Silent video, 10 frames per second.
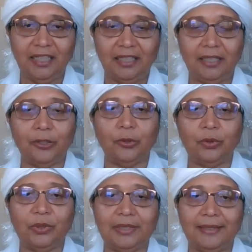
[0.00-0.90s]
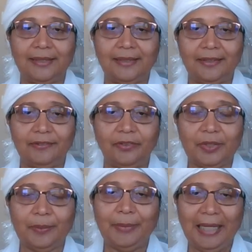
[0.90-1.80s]
You know, For
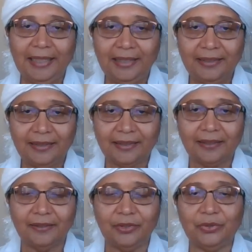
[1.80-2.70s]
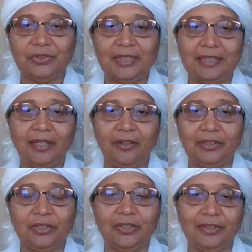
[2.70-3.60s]
the mind, you sit
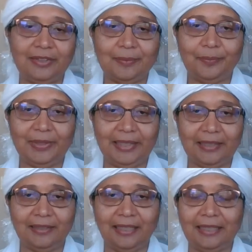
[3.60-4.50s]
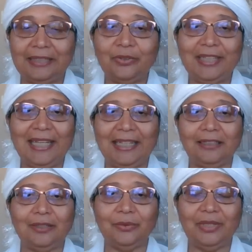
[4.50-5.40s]
down, you contemplate, and you
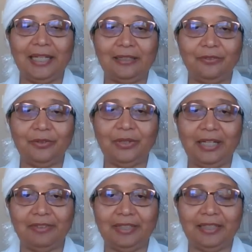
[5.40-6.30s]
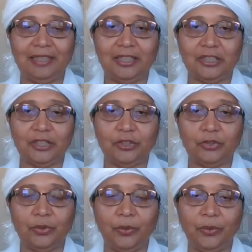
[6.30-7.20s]
can't do that if you have an addiction.
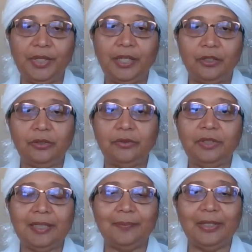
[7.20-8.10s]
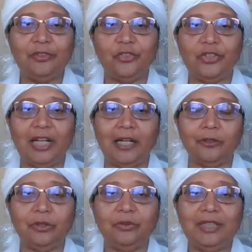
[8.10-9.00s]
So you need a mantra,
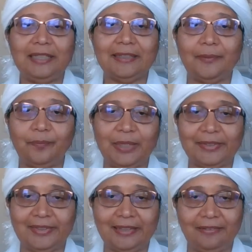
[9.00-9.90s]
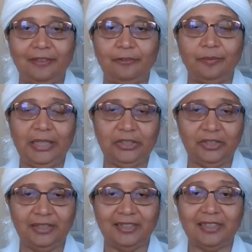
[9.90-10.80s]
or you need some positive
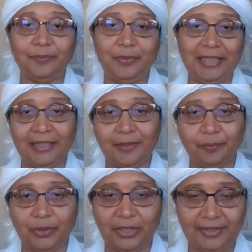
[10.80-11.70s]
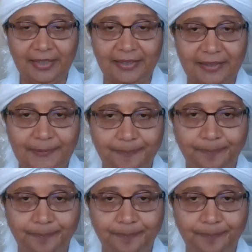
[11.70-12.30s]
affirmations to begin the process.